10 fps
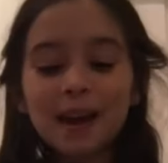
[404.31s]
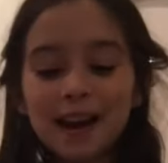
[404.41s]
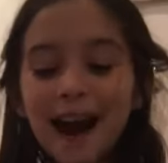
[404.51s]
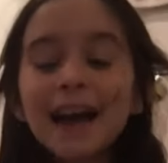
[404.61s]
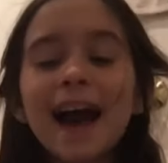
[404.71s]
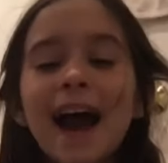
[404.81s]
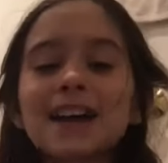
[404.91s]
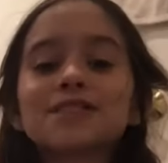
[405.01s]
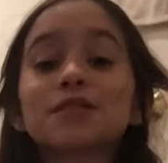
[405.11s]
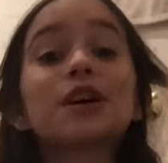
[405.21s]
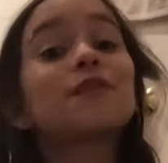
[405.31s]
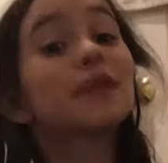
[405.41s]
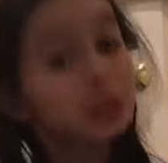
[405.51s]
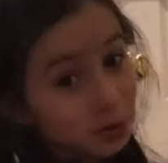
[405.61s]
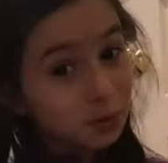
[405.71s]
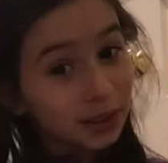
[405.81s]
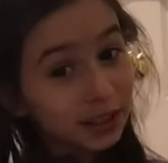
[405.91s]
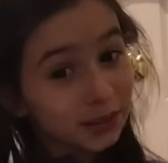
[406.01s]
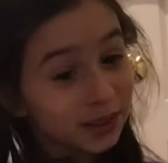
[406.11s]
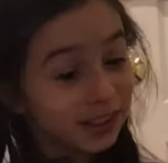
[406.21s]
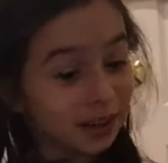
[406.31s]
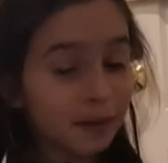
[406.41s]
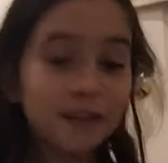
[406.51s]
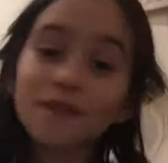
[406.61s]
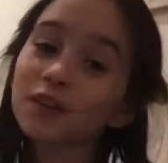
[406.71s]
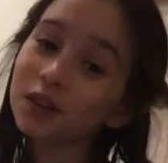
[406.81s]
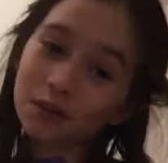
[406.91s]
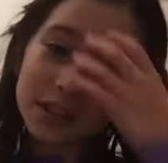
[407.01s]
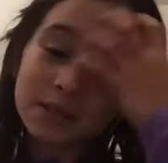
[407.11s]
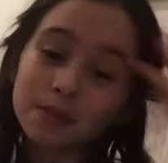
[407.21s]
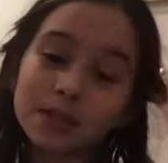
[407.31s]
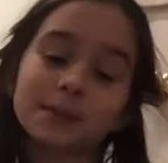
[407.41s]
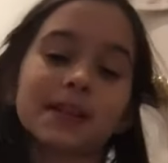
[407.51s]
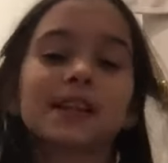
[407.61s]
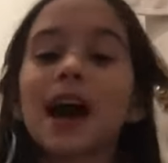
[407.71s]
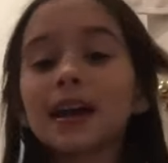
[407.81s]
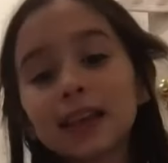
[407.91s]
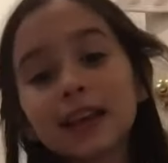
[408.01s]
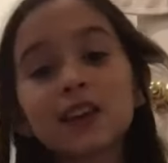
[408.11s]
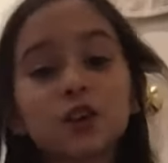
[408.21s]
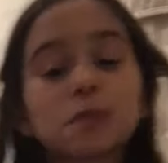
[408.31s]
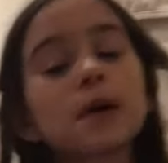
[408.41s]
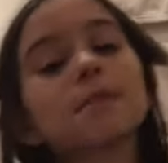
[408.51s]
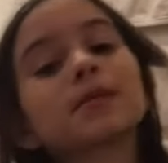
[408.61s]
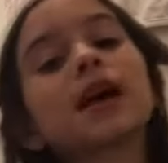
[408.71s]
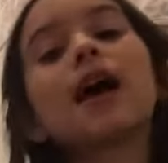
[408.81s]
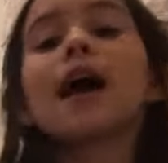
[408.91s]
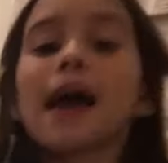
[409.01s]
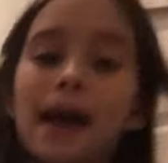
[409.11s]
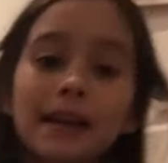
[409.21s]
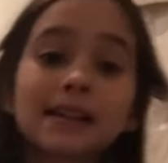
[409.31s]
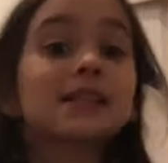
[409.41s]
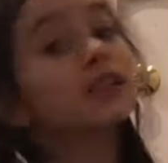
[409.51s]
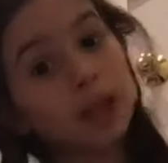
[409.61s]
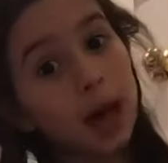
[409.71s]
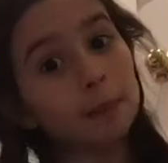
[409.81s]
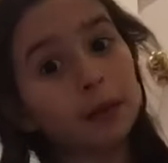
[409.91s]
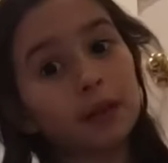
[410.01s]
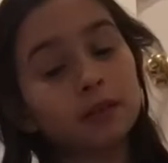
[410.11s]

I asked for a ventriloquist dummy for Christmas because I like Goosebumps and Slappy.